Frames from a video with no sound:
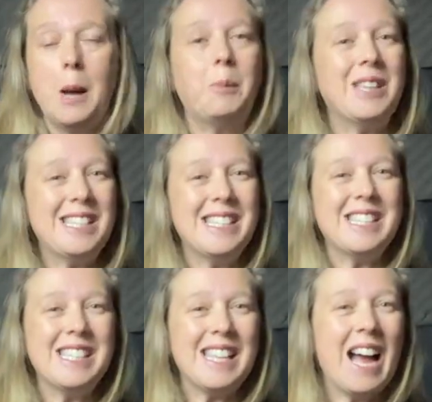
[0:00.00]
But this is
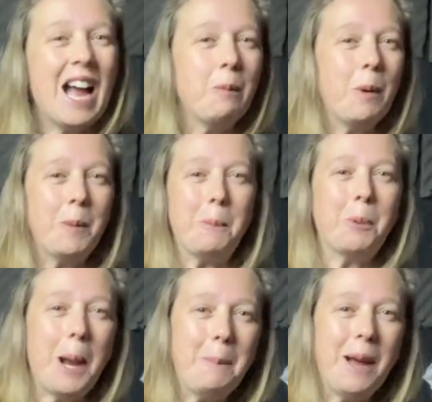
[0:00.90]
the time when we
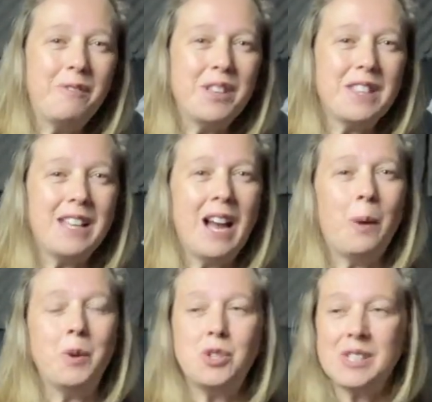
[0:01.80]
prep everything out
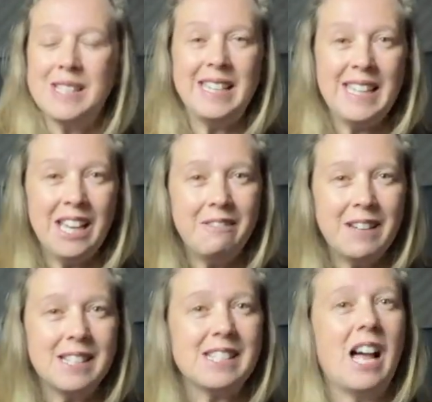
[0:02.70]
and we're just
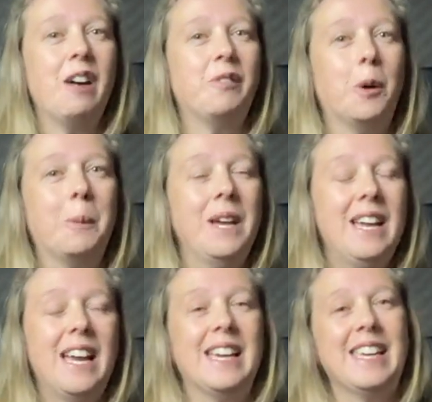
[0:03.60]
gearing ourselves up
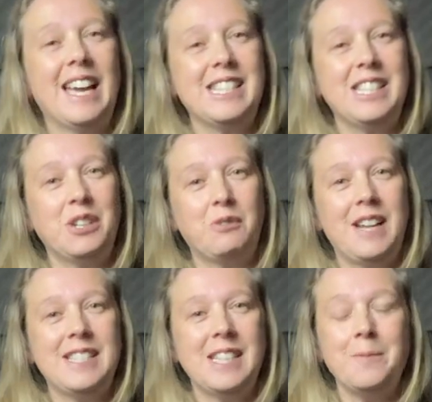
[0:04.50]
and getting
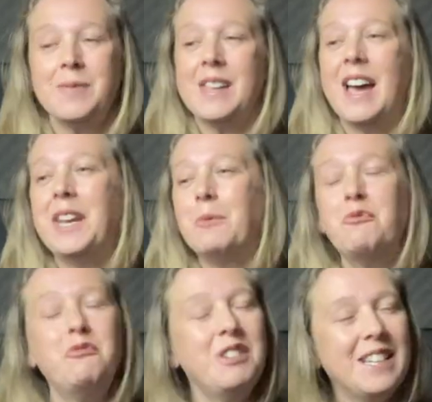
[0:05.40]
ready. And
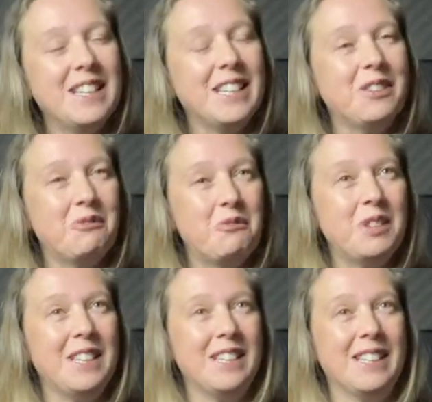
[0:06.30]
I'm really,
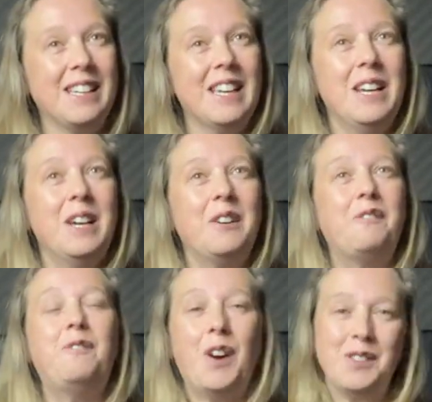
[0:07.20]
really
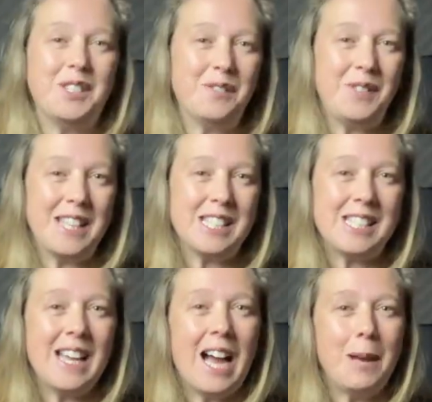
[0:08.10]
fond of this
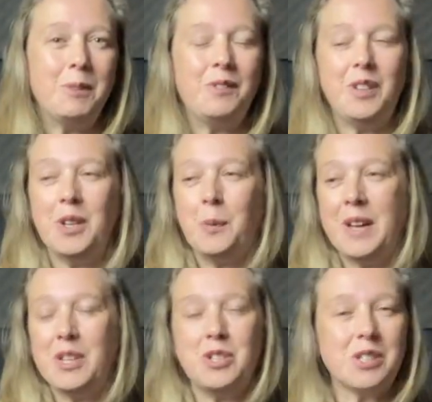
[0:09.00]
time of year where
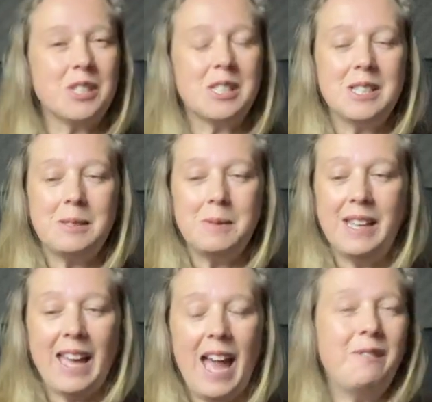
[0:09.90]
you just
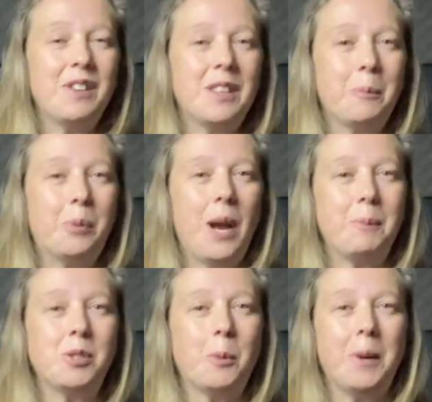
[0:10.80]
get everything
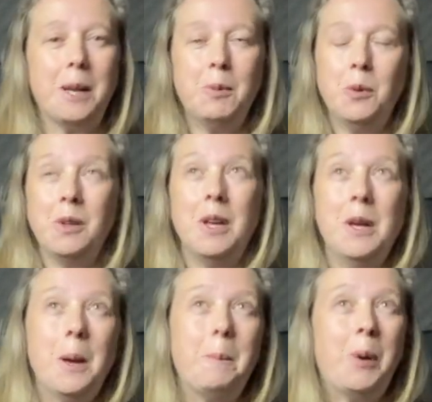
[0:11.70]
prepped up and I'm all
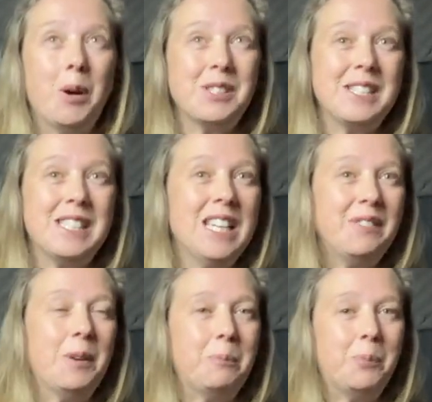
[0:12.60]

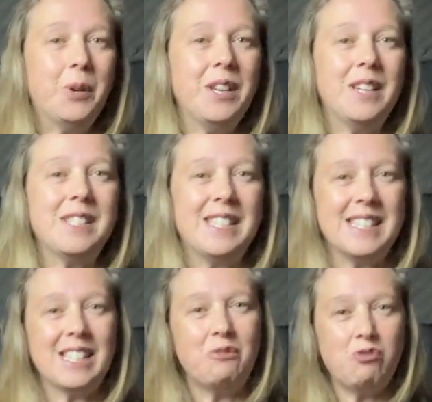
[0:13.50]
positive and buoyant and
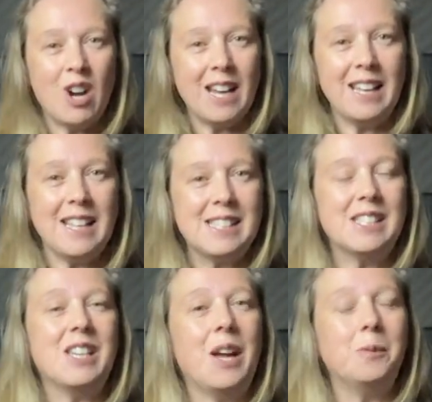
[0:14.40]
it's like, right, let's
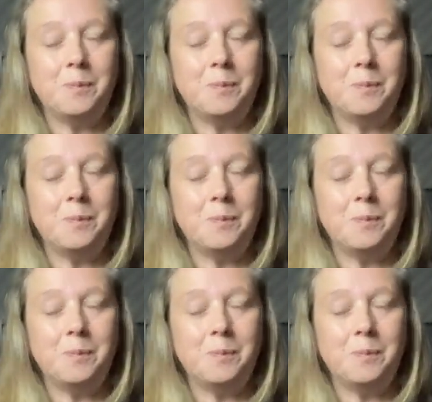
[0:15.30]
go.